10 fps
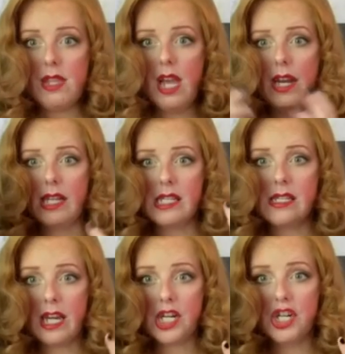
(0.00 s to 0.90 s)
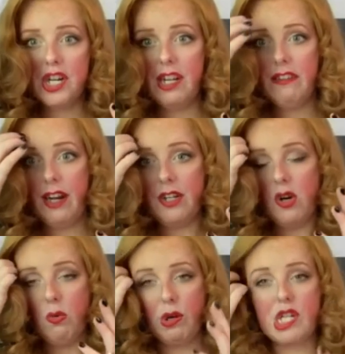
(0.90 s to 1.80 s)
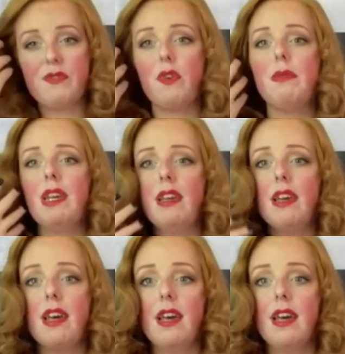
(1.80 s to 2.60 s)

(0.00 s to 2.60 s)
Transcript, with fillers: and in sectioning that I know works for me